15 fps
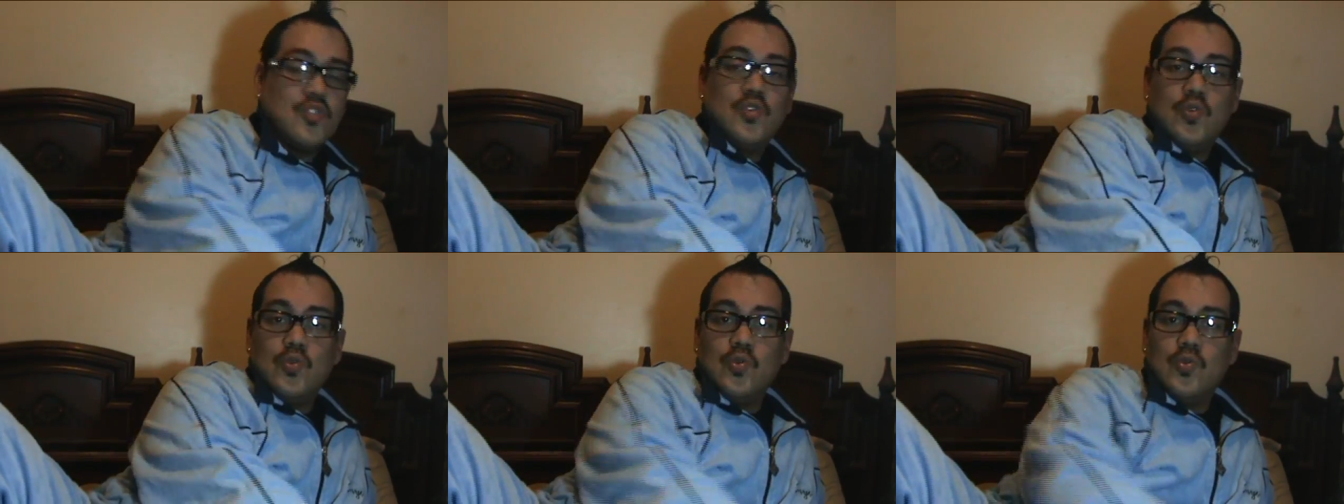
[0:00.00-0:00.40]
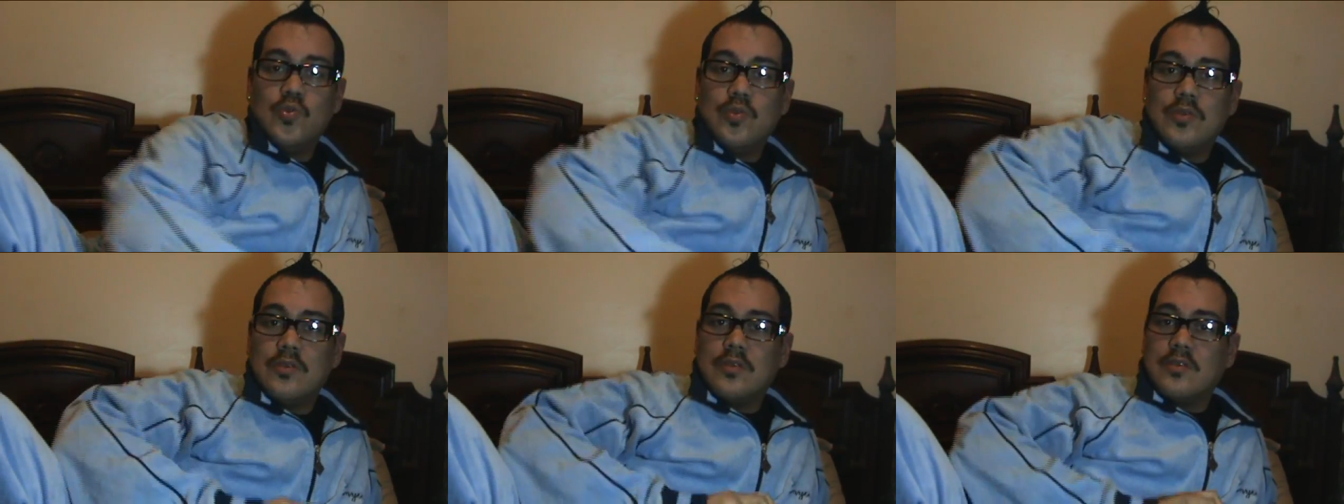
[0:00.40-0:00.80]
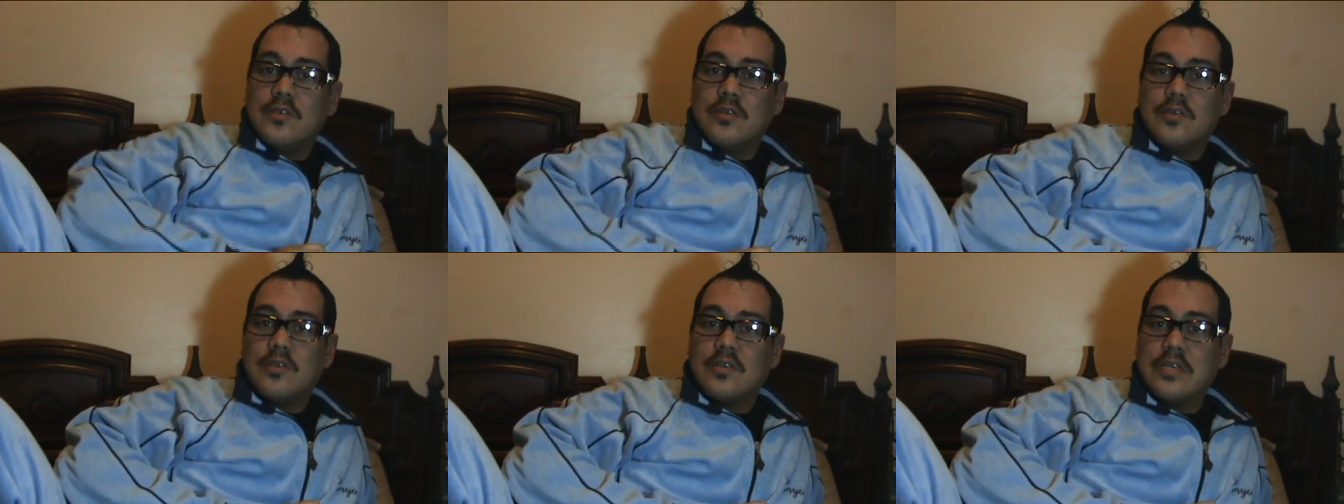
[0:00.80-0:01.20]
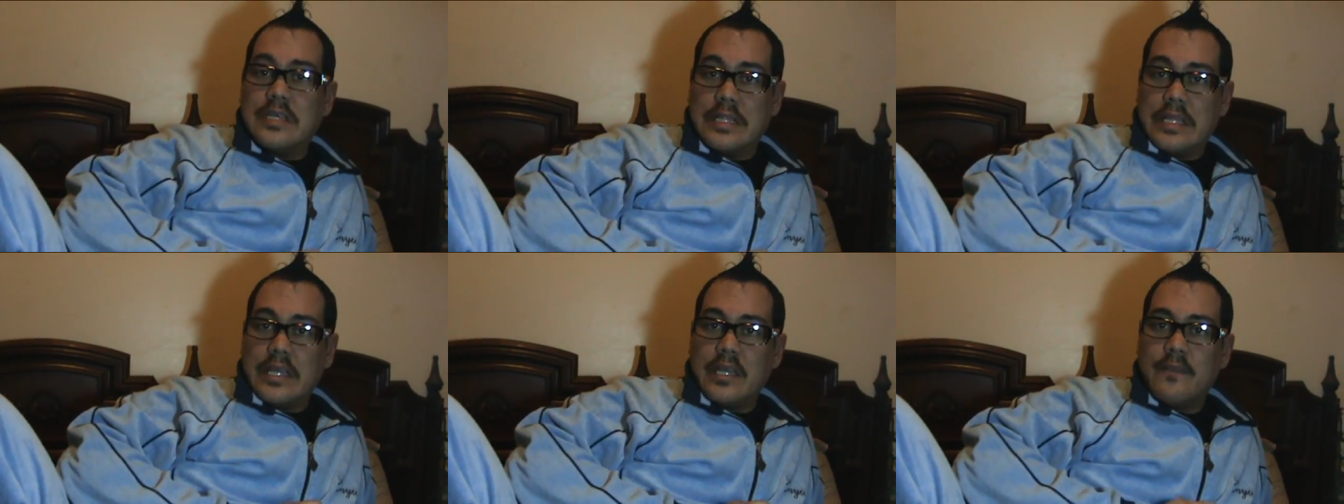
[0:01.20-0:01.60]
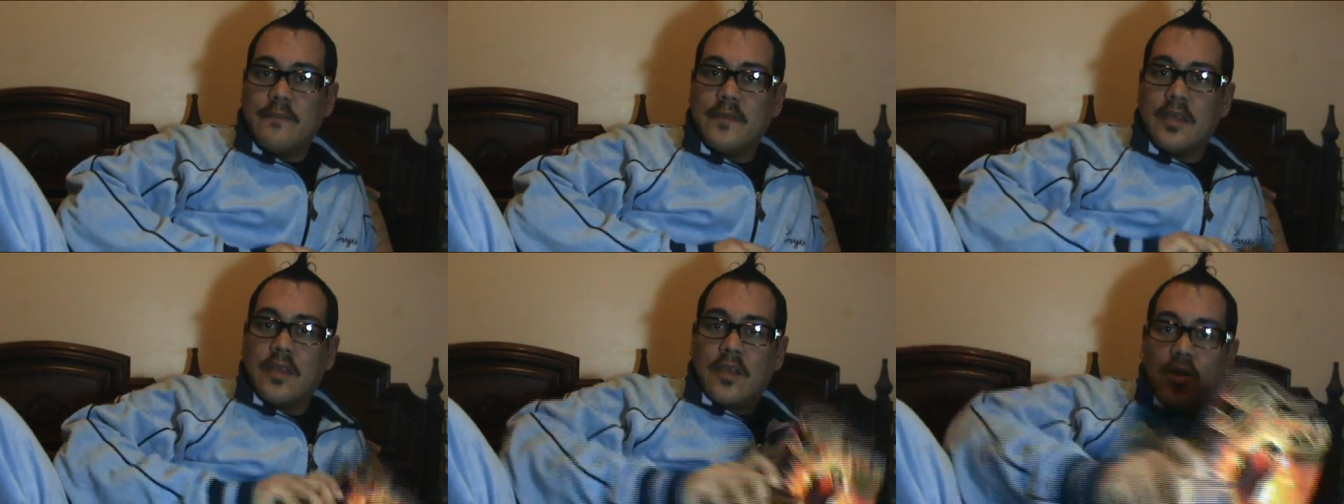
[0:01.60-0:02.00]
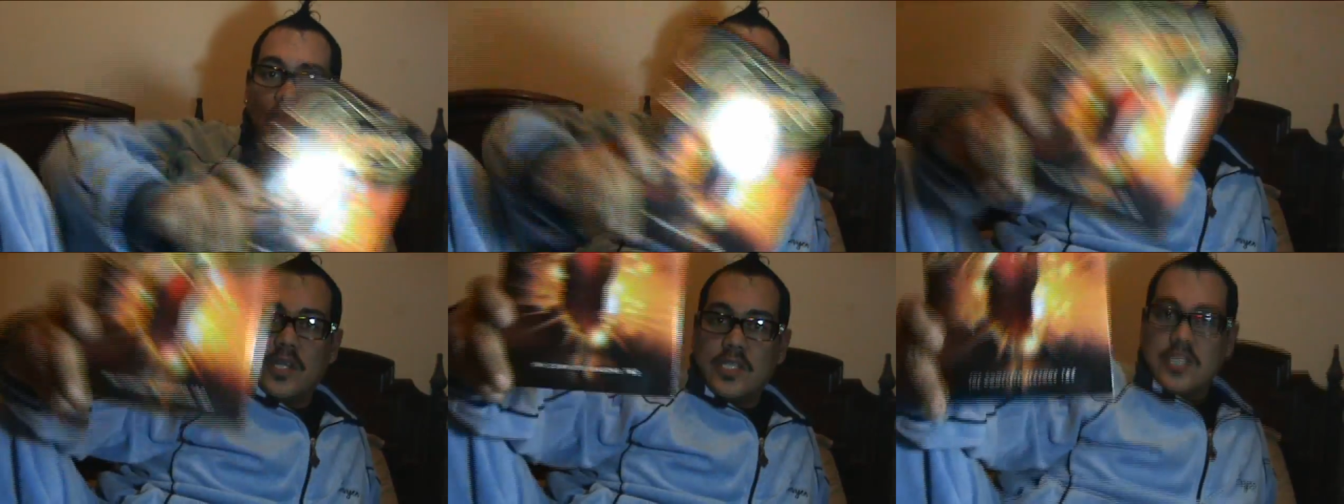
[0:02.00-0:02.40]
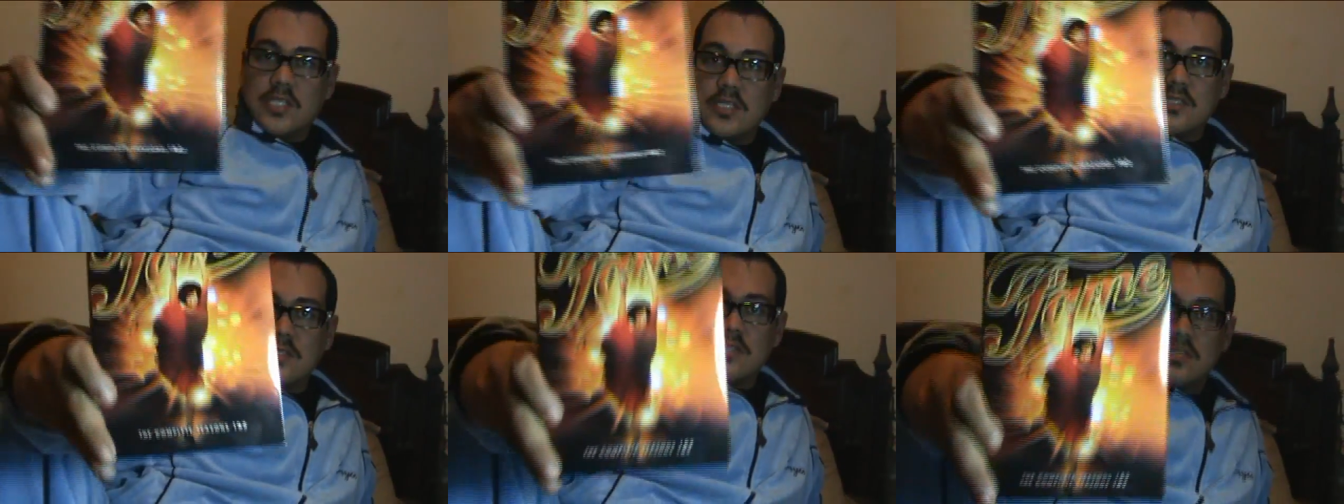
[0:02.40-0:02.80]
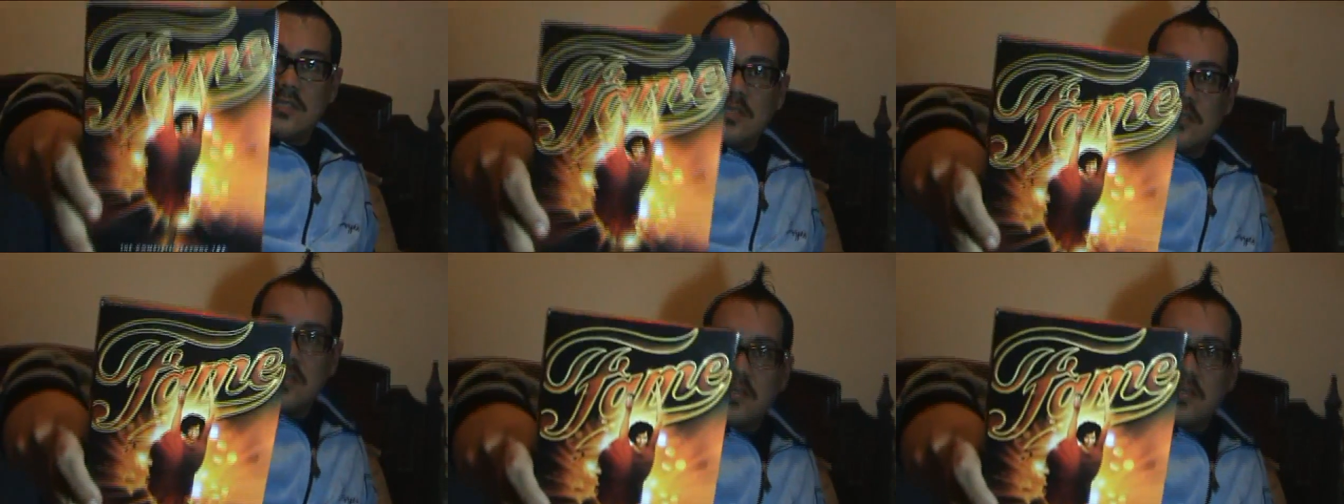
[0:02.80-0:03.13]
to Glee, which is